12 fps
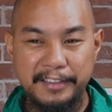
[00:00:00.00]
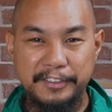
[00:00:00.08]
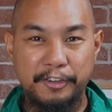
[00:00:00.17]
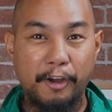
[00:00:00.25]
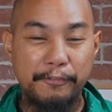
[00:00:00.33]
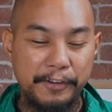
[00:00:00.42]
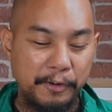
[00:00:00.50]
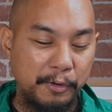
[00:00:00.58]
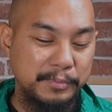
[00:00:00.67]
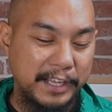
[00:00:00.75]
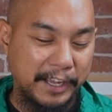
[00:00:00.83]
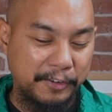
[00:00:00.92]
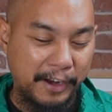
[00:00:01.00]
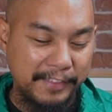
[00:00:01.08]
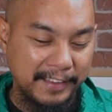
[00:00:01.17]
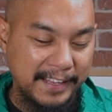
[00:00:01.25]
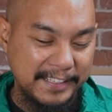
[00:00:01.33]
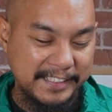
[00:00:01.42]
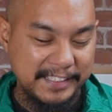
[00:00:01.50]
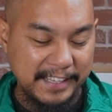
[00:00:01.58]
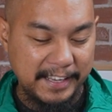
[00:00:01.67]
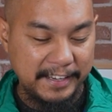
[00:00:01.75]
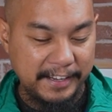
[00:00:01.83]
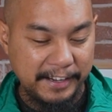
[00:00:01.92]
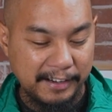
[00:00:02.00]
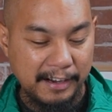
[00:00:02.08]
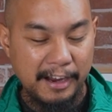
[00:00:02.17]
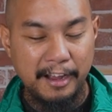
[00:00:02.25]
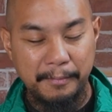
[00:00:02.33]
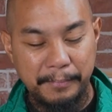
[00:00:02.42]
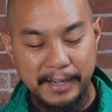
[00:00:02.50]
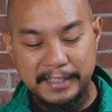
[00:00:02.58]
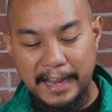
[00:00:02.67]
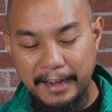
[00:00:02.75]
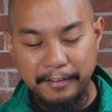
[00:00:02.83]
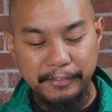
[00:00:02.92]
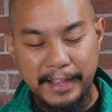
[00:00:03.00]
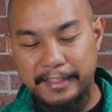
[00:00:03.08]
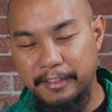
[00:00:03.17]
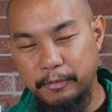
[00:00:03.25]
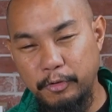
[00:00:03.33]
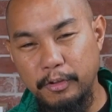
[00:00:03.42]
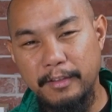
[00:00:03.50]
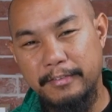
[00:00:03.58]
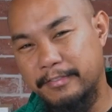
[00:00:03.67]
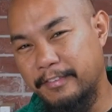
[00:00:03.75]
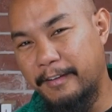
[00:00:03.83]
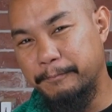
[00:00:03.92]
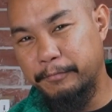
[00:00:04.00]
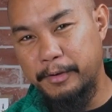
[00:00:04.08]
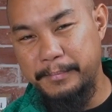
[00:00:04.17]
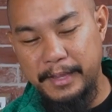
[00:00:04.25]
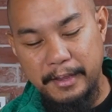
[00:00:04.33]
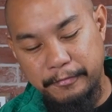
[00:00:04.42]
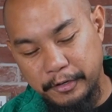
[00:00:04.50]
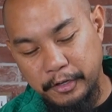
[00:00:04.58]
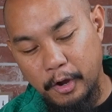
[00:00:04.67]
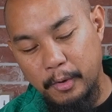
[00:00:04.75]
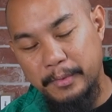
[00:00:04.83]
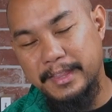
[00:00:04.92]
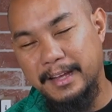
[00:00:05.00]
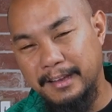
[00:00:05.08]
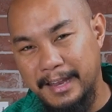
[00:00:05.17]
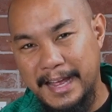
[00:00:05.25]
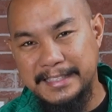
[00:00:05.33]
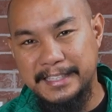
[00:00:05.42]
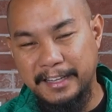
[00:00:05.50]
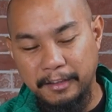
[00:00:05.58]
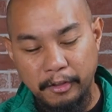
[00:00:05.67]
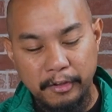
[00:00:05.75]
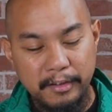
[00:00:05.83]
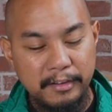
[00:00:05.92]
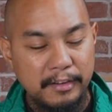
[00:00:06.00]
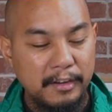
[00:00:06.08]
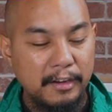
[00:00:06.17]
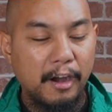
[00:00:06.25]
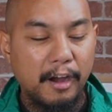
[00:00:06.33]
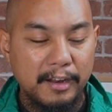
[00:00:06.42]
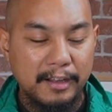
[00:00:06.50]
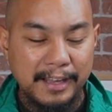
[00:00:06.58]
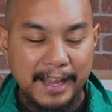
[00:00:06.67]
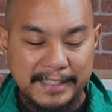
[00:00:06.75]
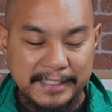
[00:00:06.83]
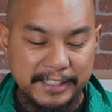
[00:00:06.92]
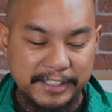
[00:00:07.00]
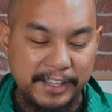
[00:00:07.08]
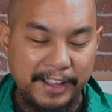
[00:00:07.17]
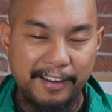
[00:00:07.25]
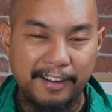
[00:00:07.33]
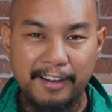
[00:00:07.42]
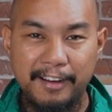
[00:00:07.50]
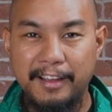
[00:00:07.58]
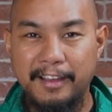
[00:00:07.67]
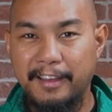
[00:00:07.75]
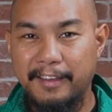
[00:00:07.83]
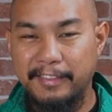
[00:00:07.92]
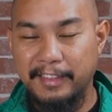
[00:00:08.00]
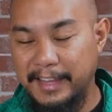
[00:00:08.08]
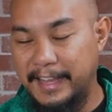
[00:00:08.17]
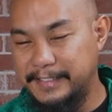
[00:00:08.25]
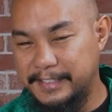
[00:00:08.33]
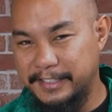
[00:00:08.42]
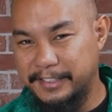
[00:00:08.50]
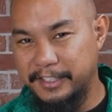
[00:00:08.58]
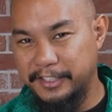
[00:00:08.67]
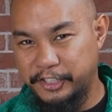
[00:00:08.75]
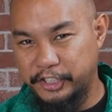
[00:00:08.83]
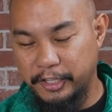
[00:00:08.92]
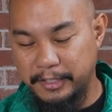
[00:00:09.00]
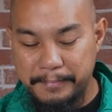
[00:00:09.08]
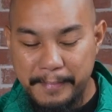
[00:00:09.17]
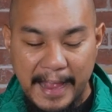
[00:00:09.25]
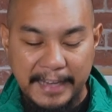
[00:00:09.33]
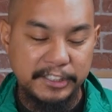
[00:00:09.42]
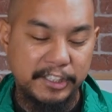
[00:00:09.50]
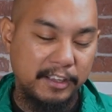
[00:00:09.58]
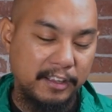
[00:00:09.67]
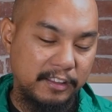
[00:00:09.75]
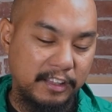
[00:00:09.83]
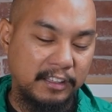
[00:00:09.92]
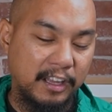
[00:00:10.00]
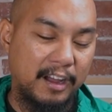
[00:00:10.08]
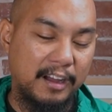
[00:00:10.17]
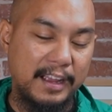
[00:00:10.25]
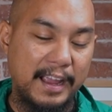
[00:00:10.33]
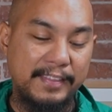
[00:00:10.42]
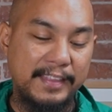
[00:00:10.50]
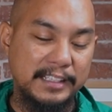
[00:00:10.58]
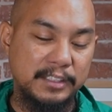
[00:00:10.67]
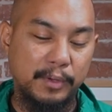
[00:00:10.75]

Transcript: trophy rooms. I can try the laces in here. But kind of like the rule of thumb for me, if you're going with a classic look on a classic sneaker, the laces should match the tongue. And that's